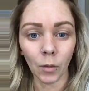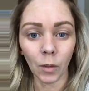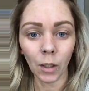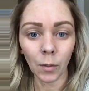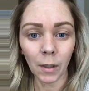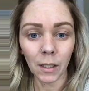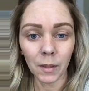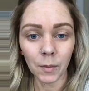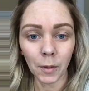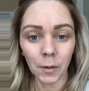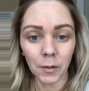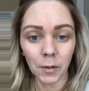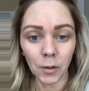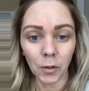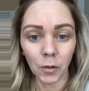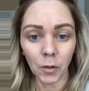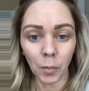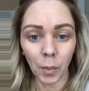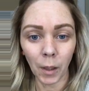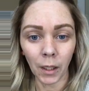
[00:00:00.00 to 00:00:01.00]
What am I supposed to
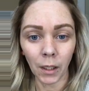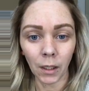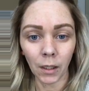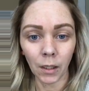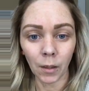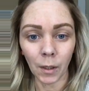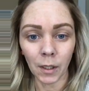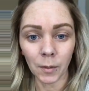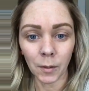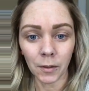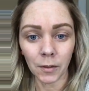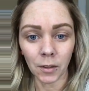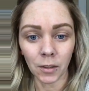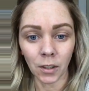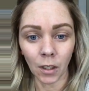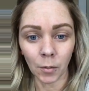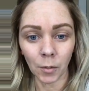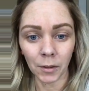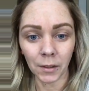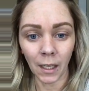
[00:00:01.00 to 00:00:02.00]
do to pin it? Am I supposed to
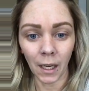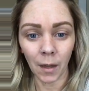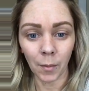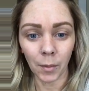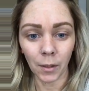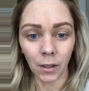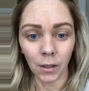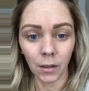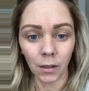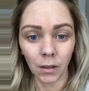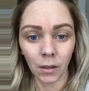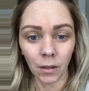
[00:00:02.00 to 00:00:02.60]
double tap it?